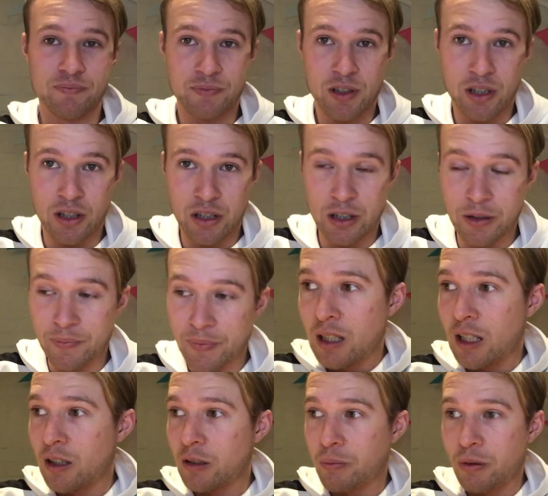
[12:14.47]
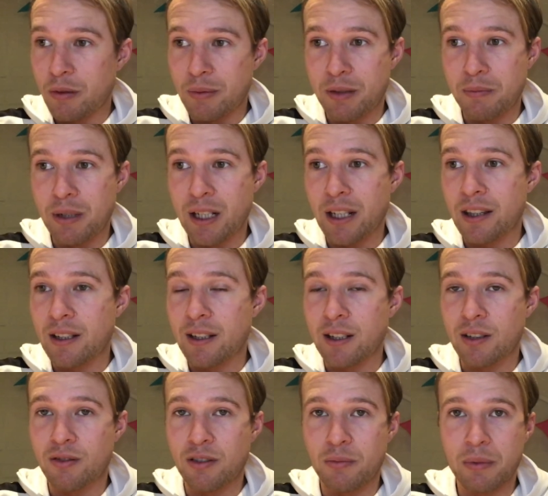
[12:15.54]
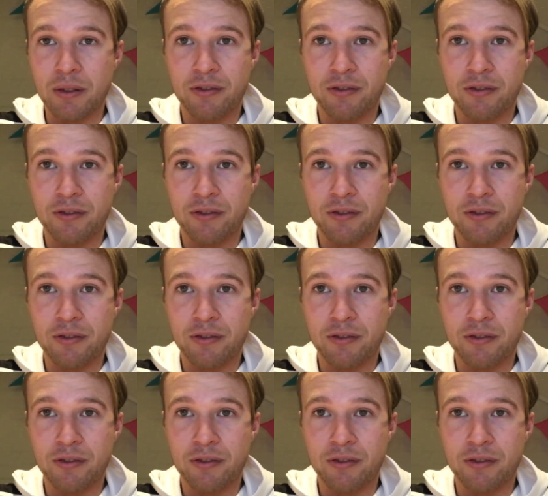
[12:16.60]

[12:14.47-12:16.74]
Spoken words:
So I was promised many things from